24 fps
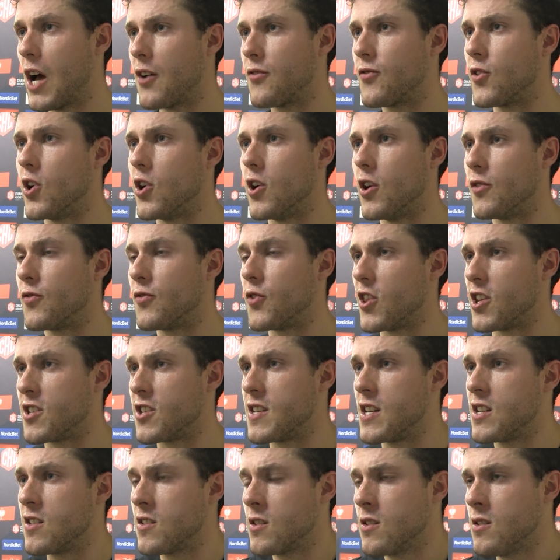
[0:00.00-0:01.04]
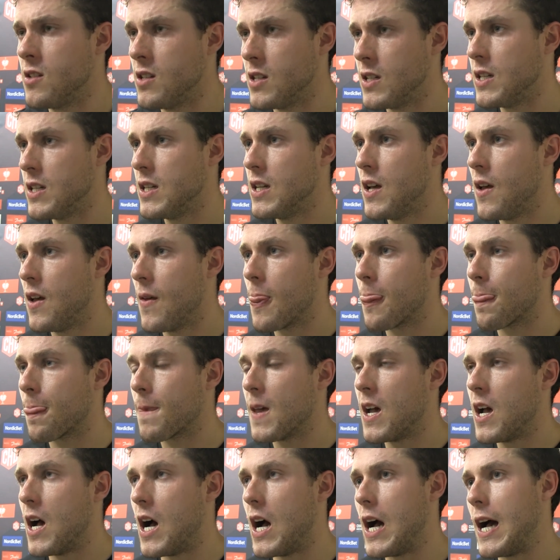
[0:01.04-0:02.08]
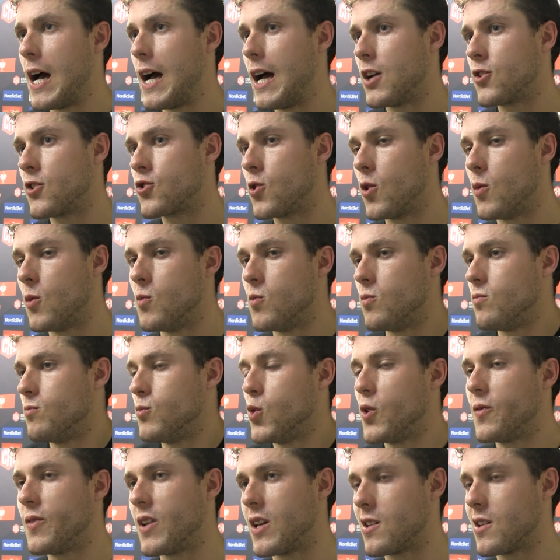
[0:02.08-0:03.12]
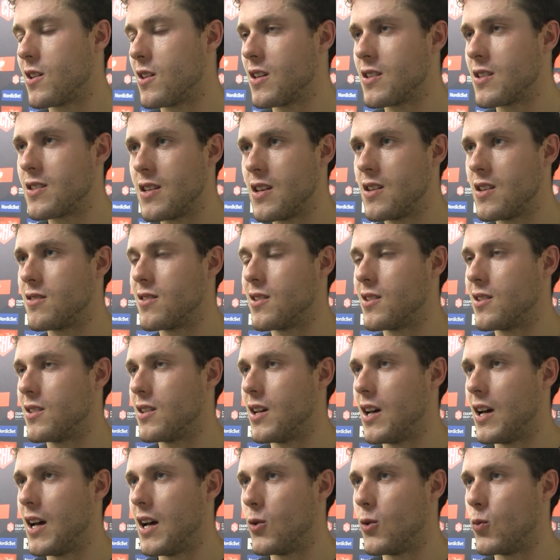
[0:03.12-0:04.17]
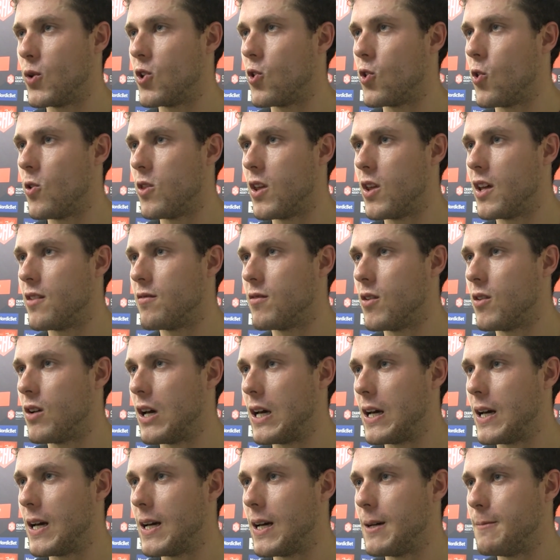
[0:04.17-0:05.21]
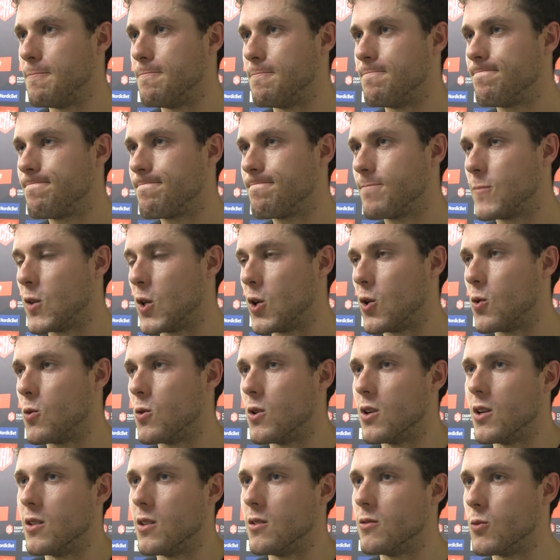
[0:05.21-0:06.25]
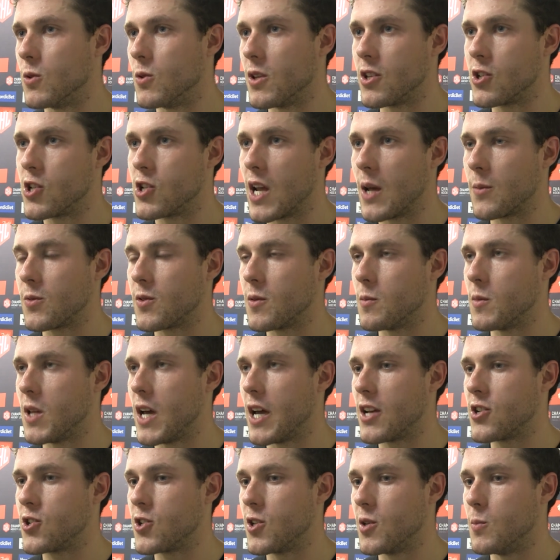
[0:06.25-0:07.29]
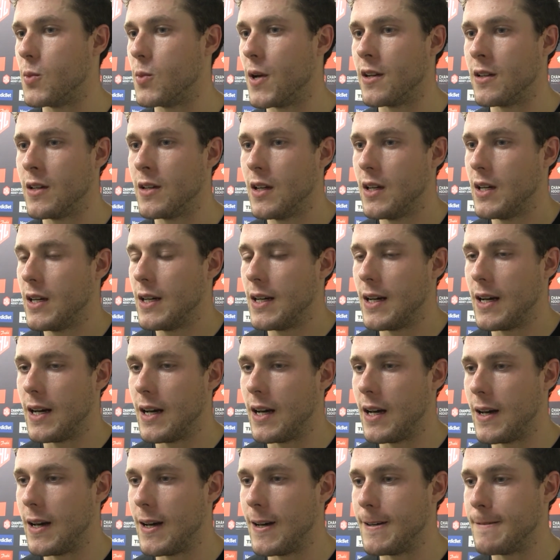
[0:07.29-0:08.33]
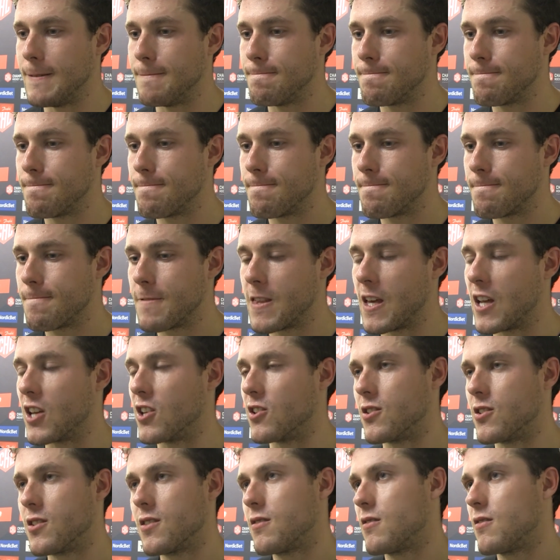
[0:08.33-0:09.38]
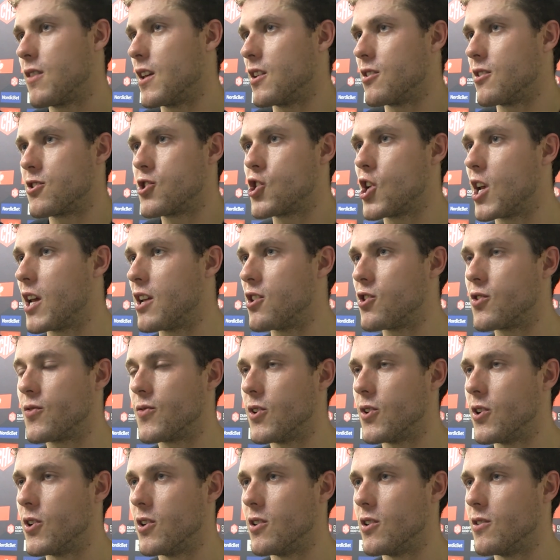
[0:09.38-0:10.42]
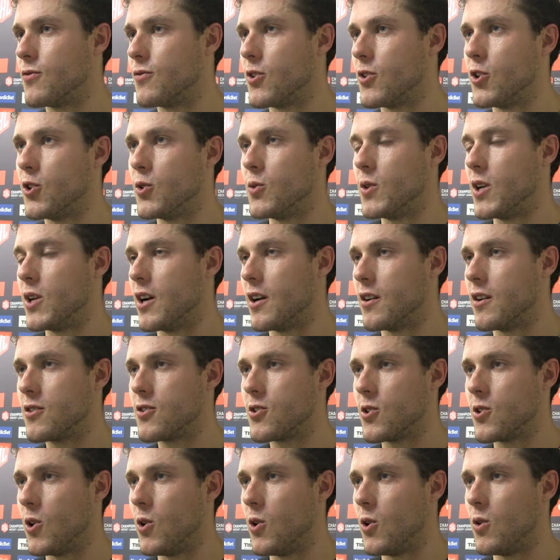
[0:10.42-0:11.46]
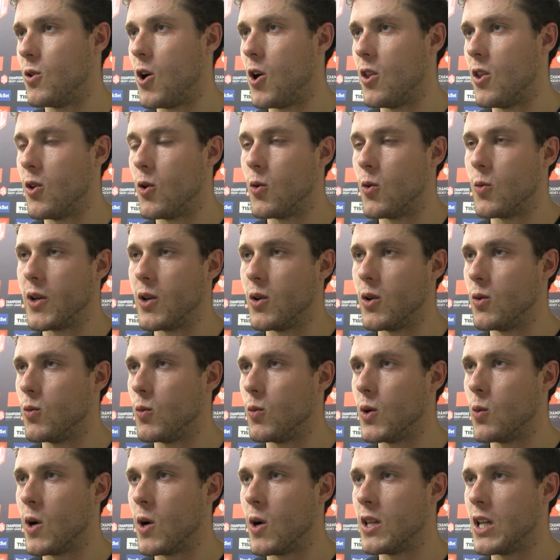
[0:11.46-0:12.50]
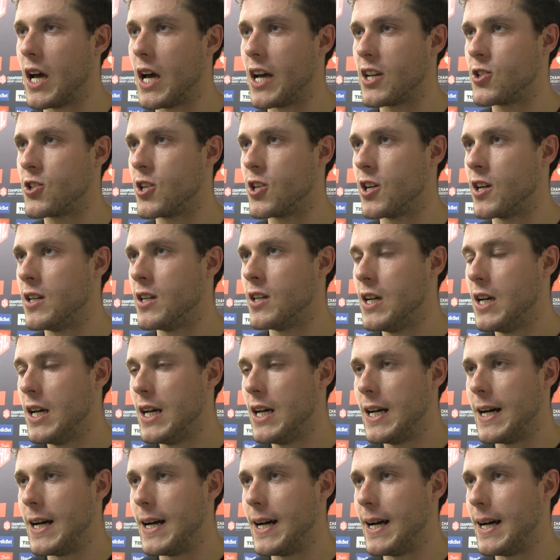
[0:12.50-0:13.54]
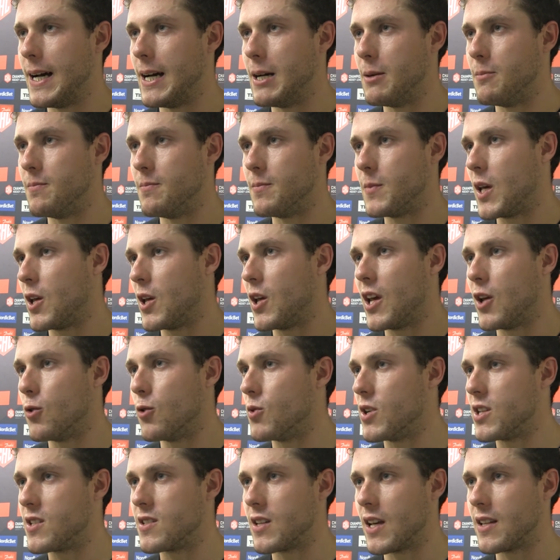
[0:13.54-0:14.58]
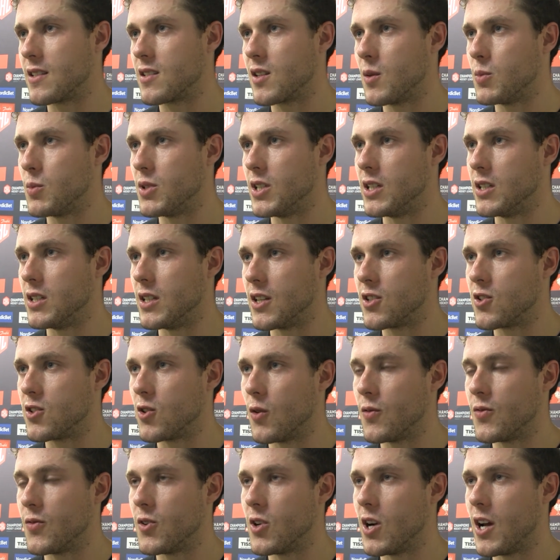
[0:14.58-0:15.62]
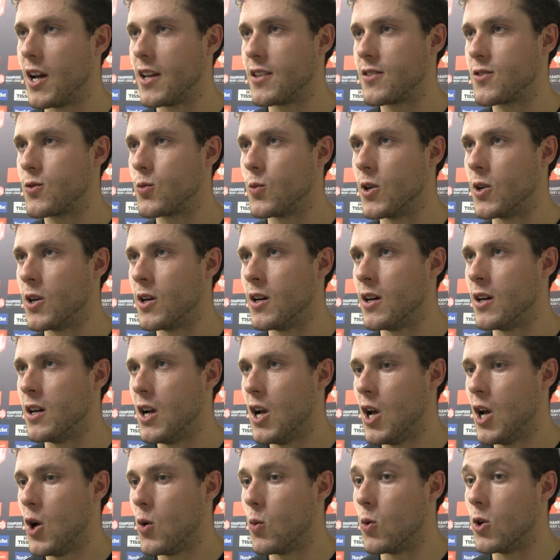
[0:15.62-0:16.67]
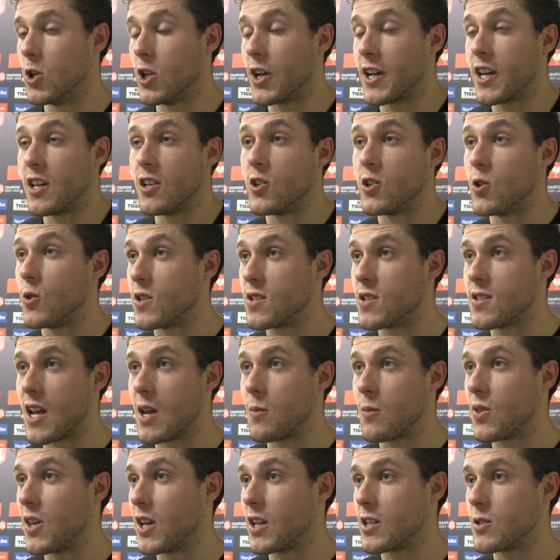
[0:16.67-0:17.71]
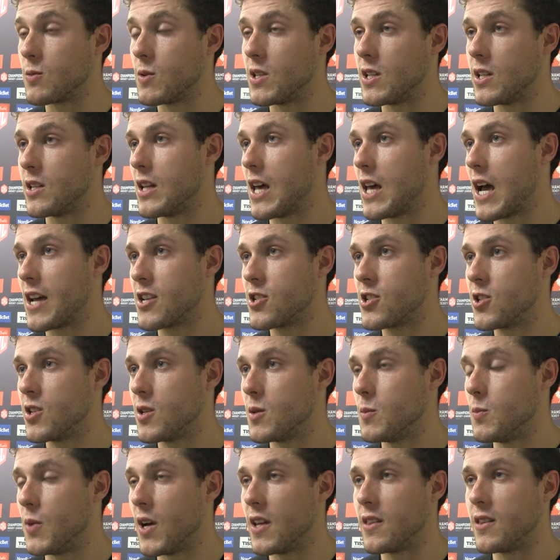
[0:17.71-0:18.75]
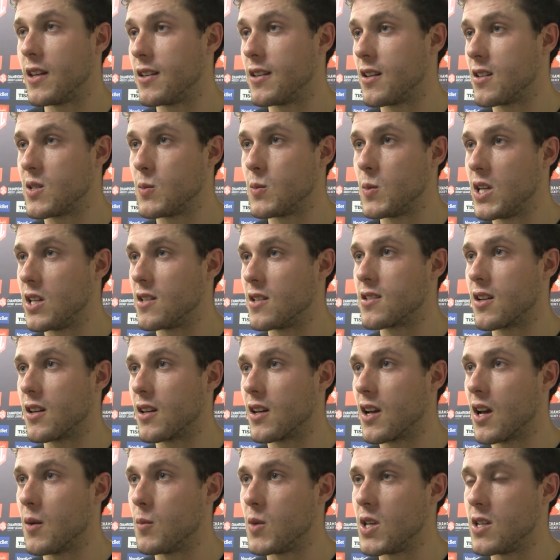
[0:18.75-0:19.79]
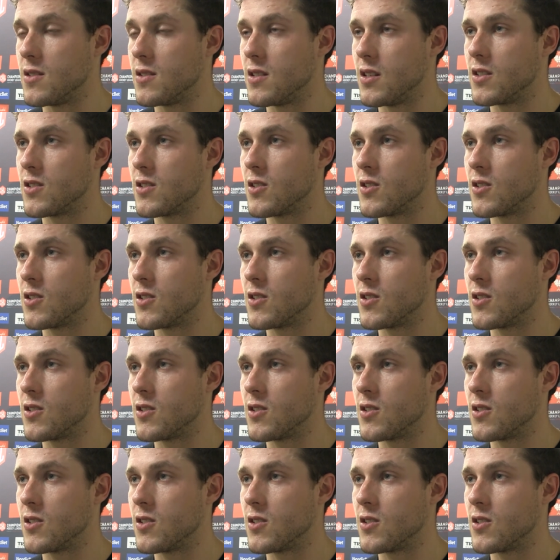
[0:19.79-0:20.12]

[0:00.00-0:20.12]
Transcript: For the season. So moving into this season, we know that we're the champs from last year, but things change for a new year. So although we won last year, it resets completely. So for us, we're looking to do the same thing as we did last year, but that doesn't mean it's going to come easy.